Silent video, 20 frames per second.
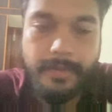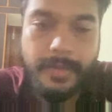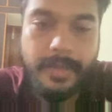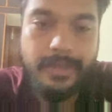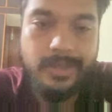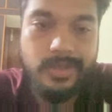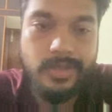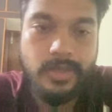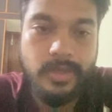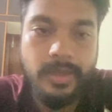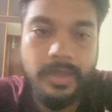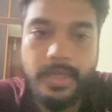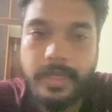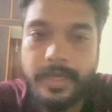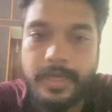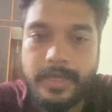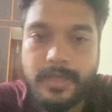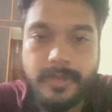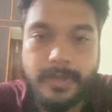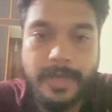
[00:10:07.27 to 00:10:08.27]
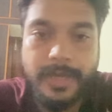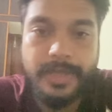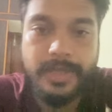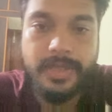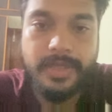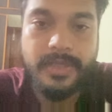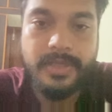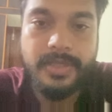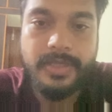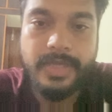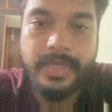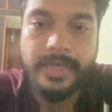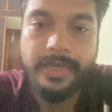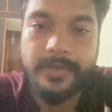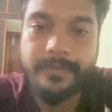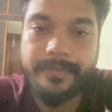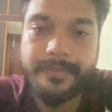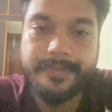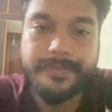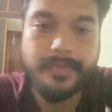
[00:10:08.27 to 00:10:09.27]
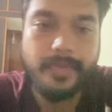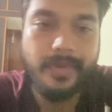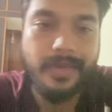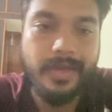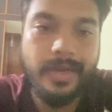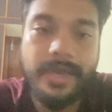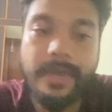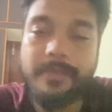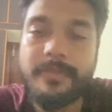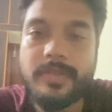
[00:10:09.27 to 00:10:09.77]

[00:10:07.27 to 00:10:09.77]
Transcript: based on the expansion state, right?